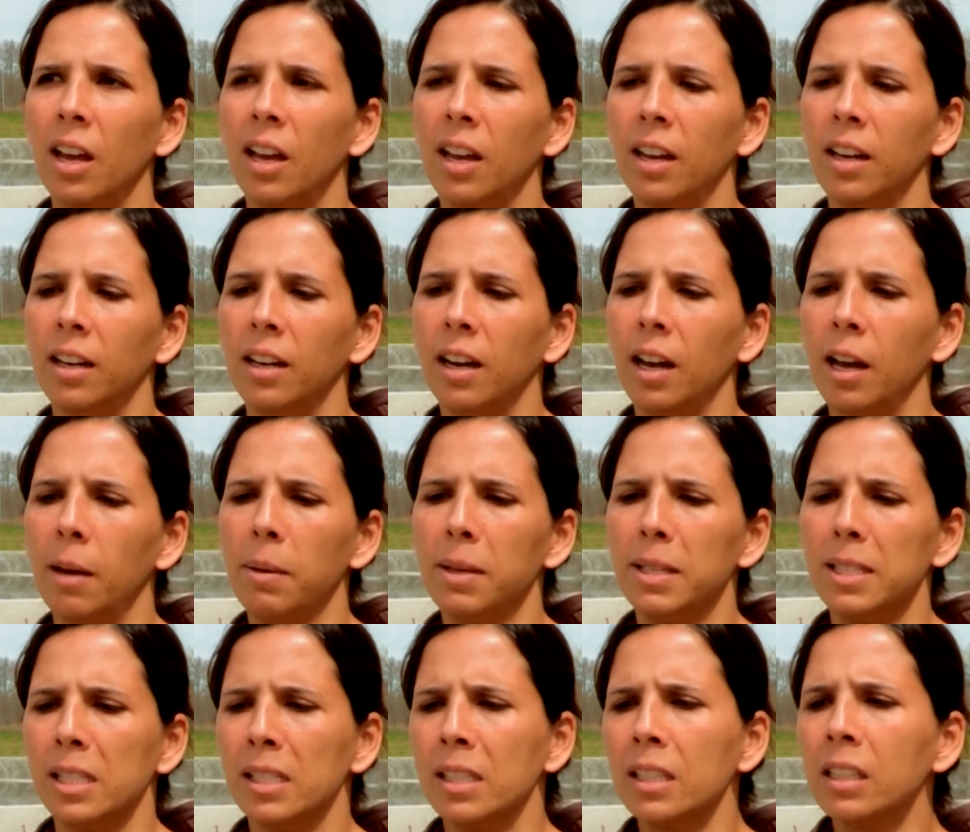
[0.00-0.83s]
and
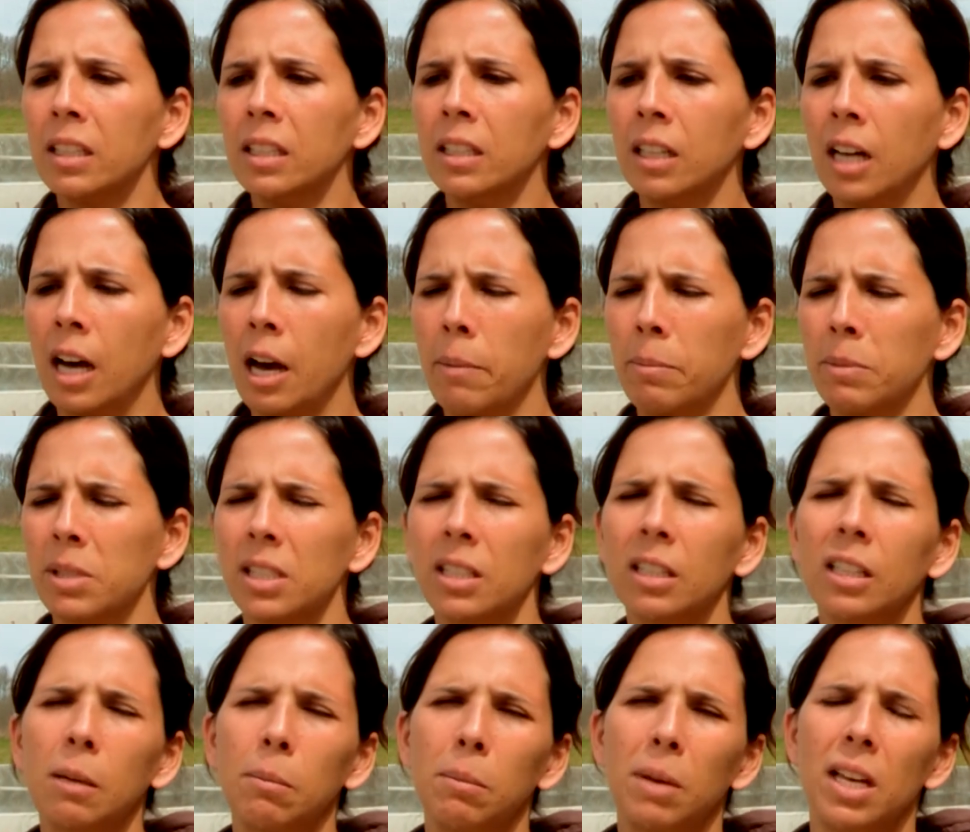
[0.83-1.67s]
I'm still
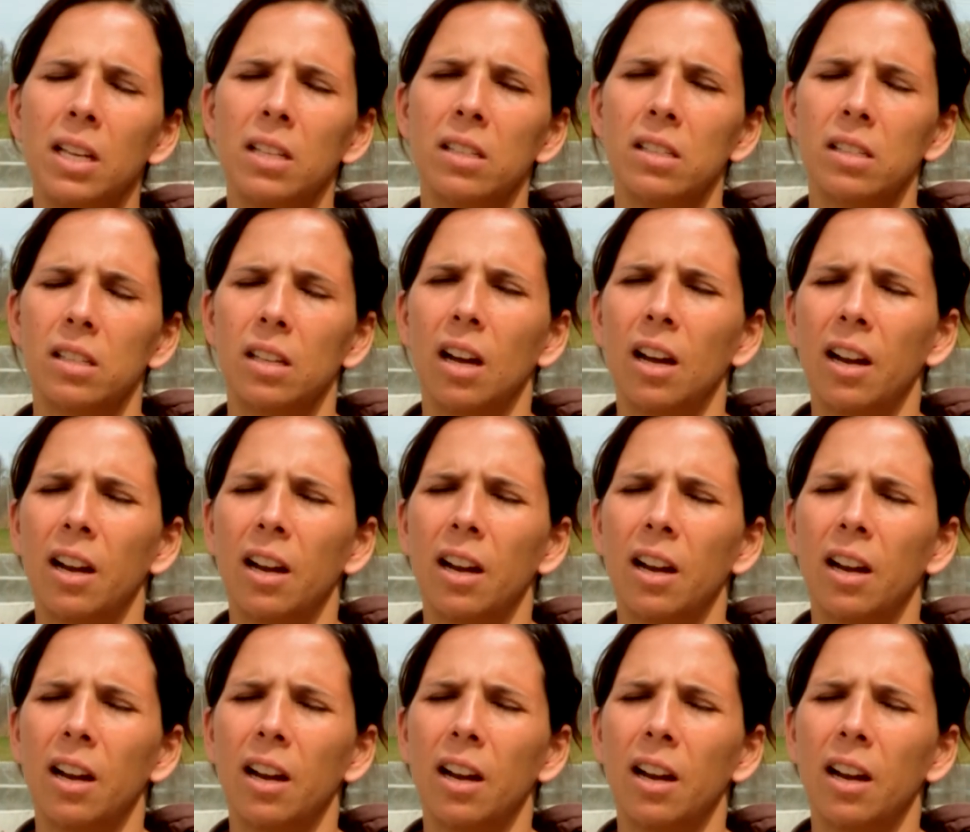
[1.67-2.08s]
amazed